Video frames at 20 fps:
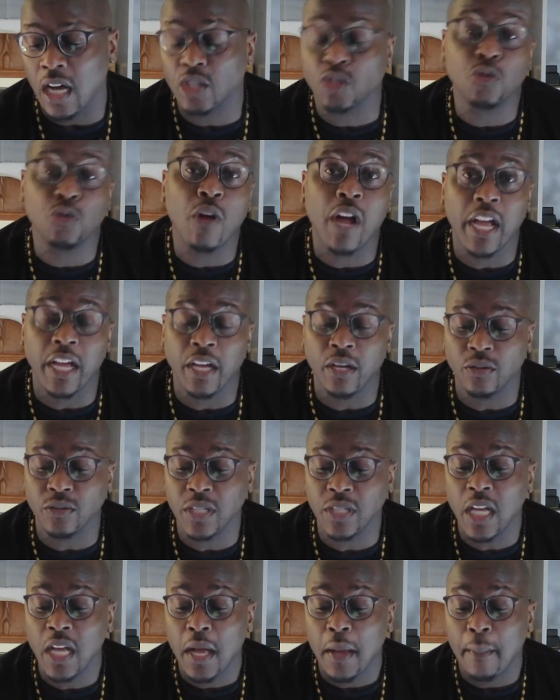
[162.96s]

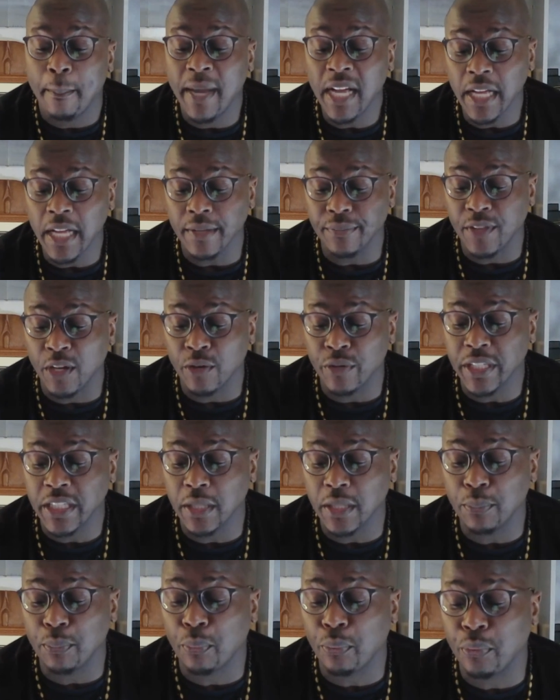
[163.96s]
trials. But there is a